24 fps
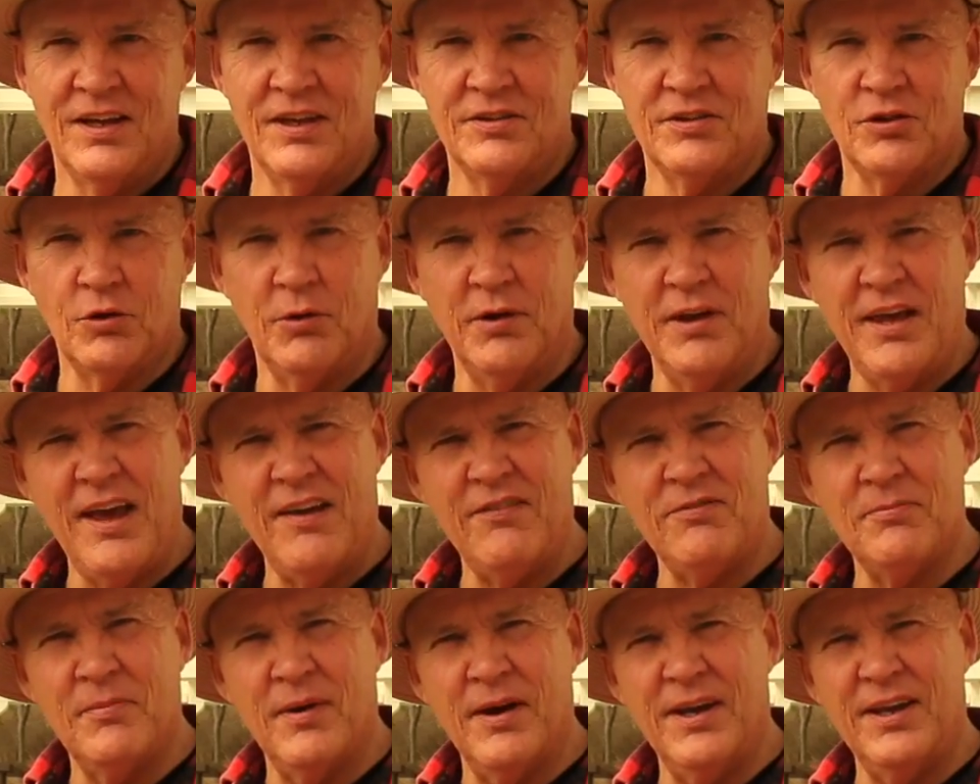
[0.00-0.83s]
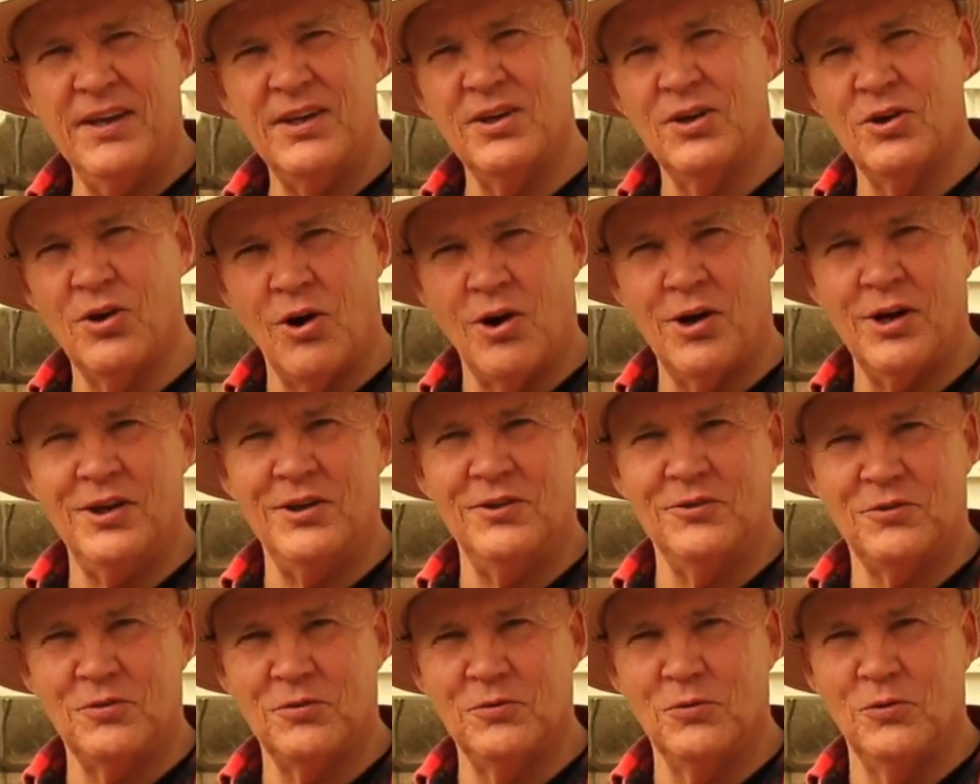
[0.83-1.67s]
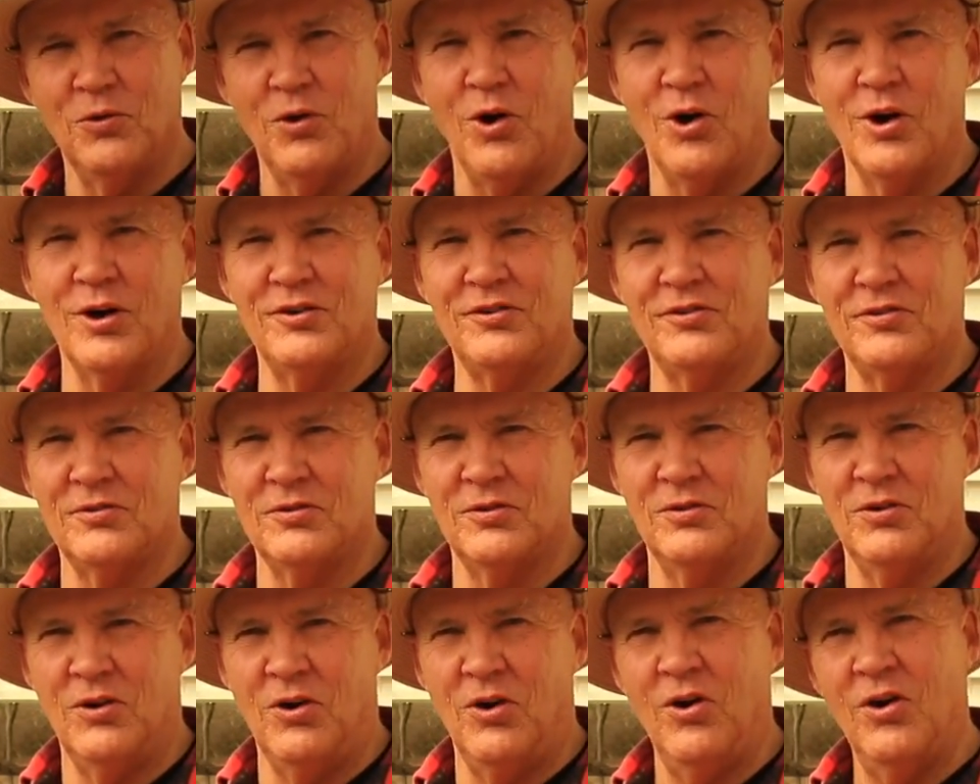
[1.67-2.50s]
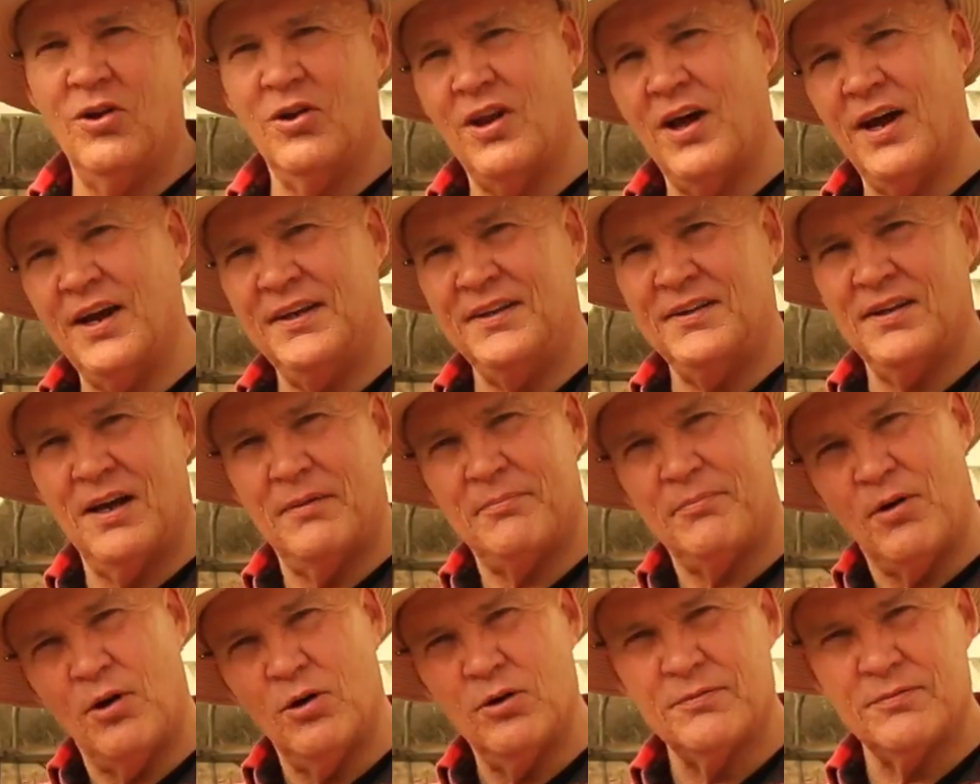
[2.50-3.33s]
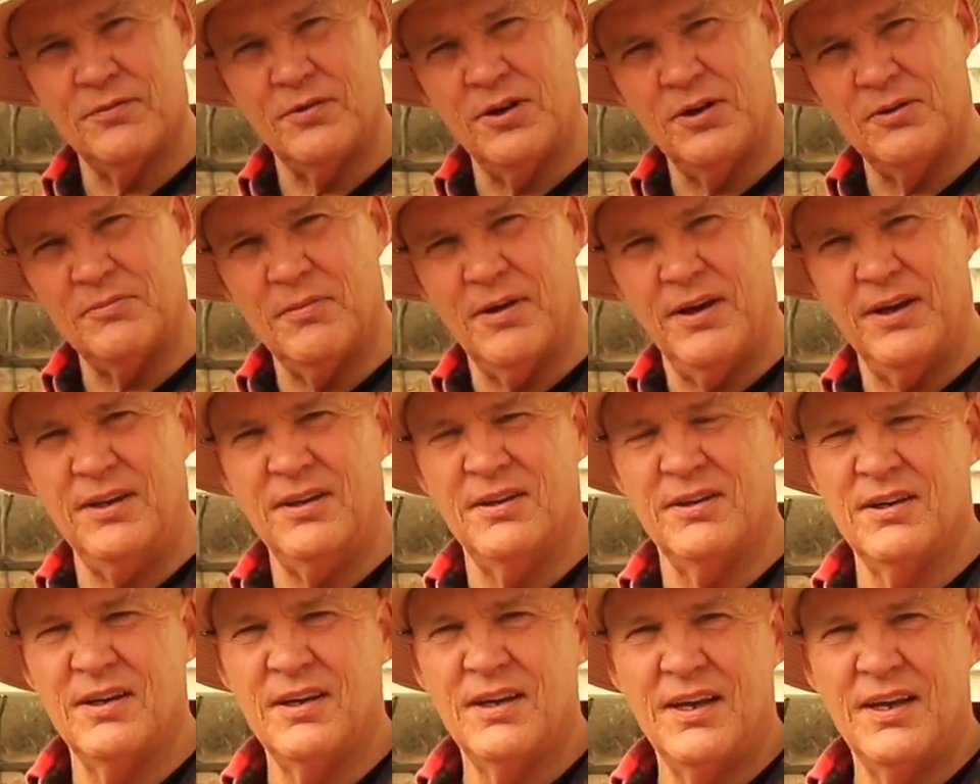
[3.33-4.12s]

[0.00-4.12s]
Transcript: So I have my garden tool arsenal all lined up over at my